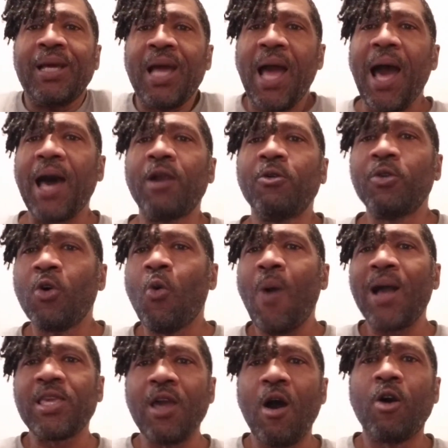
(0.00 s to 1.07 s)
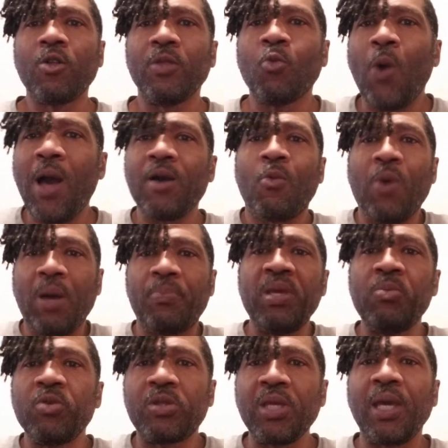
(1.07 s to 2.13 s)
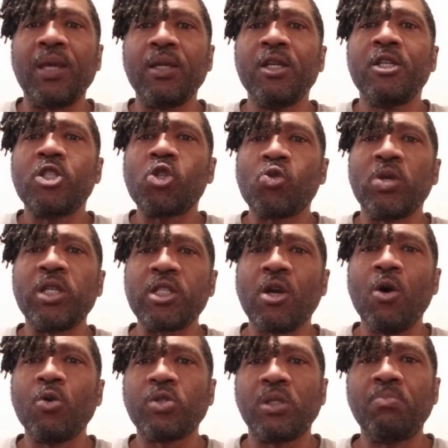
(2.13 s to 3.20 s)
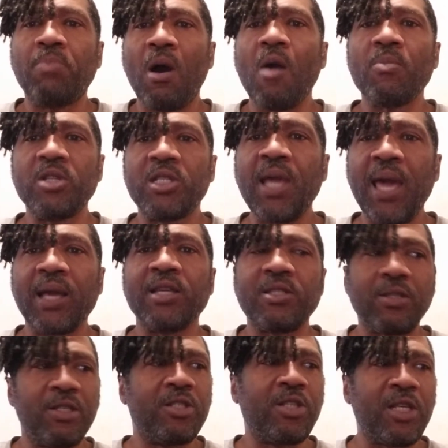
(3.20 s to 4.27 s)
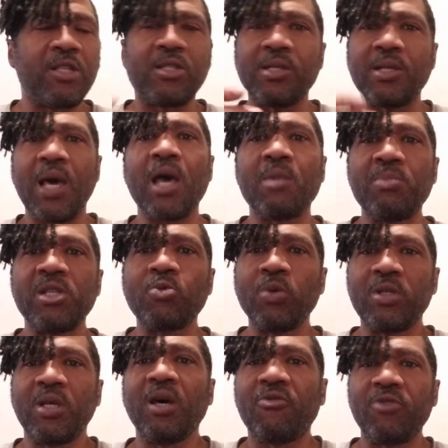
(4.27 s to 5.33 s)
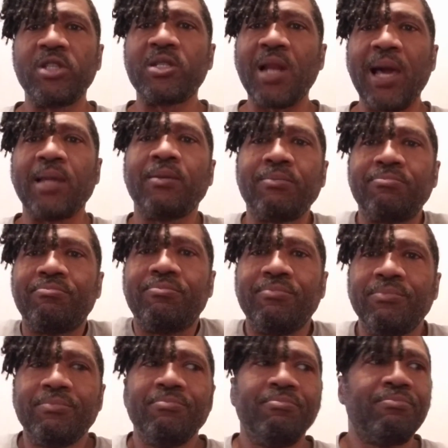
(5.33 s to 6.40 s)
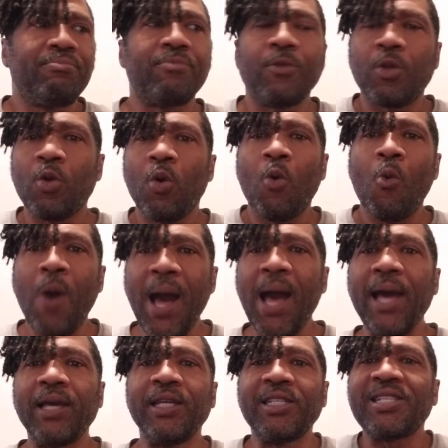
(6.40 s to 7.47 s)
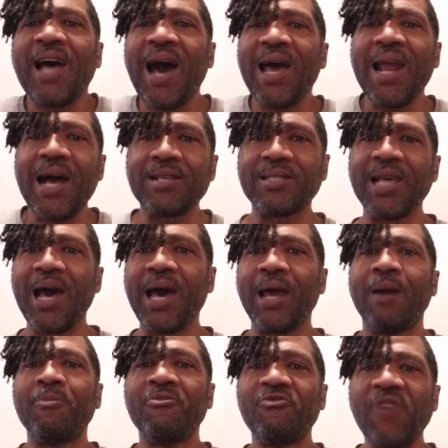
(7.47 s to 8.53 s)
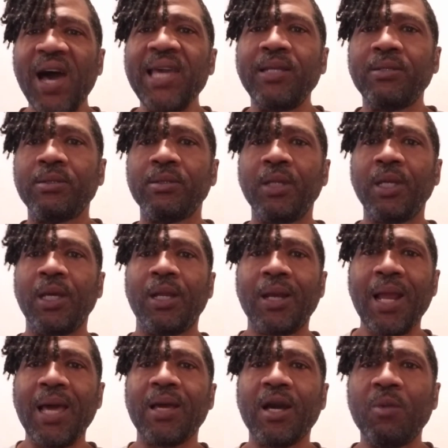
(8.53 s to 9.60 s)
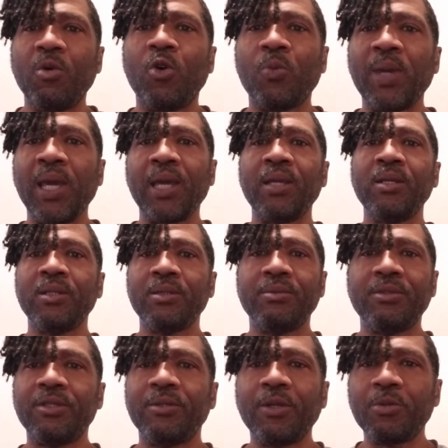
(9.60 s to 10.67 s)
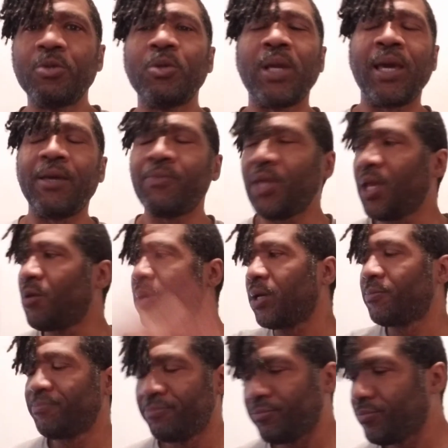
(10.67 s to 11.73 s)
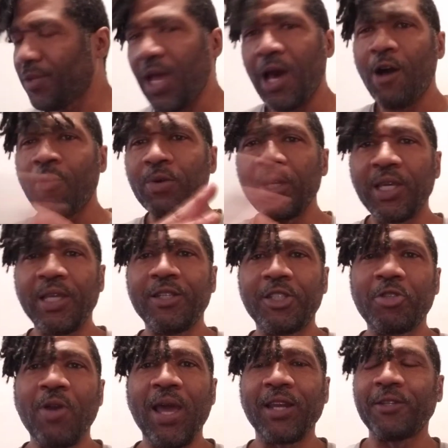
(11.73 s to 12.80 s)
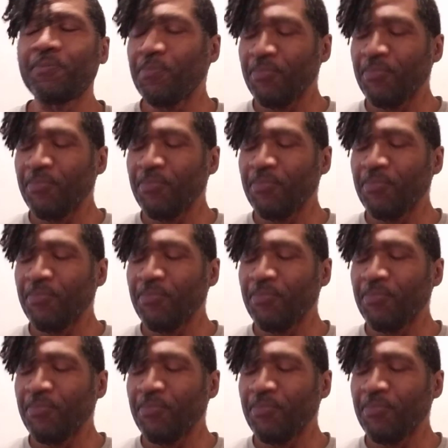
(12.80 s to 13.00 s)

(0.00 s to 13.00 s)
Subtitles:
I don't know why people think trench coats and bomber jackets are just synonymous with toughness. Like, why? It's hot outside. I'm fighting. Like, come on, man. Don't do that. Anyway, I don't want to get distracted.